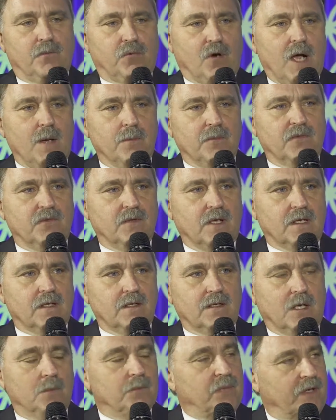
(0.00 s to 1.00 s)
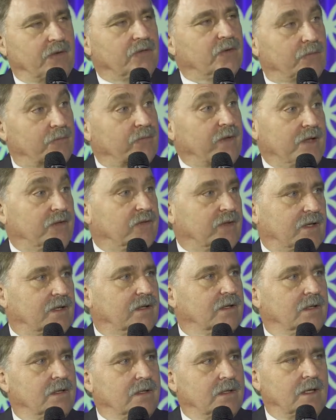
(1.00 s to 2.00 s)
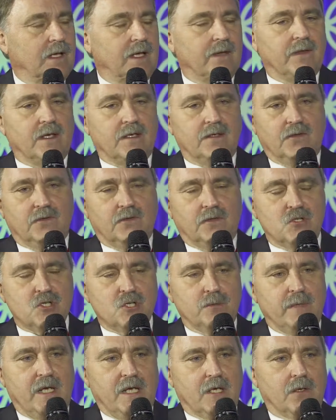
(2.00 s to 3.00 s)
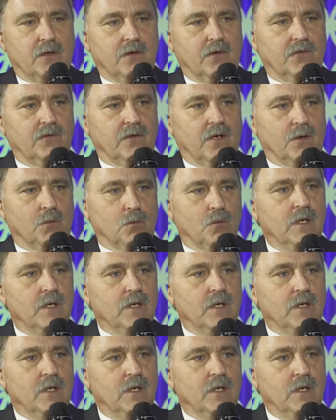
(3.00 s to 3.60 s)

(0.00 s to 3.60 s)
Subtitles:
problems that companies are facing, and that decision makers